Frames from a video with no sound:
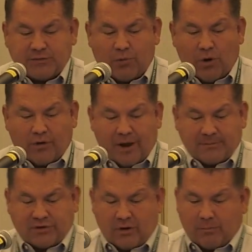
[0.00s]
these
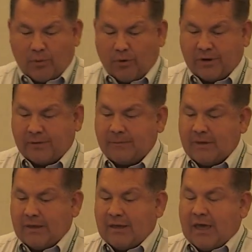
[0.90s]
programs are important.
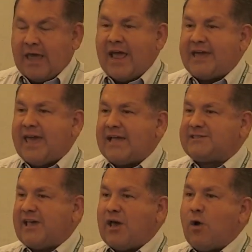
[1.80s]
And I can't
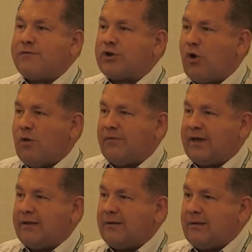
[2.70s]
say over
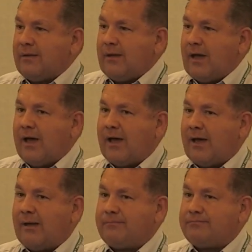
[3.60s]
COVID,
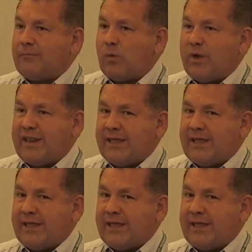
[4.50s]
um, we,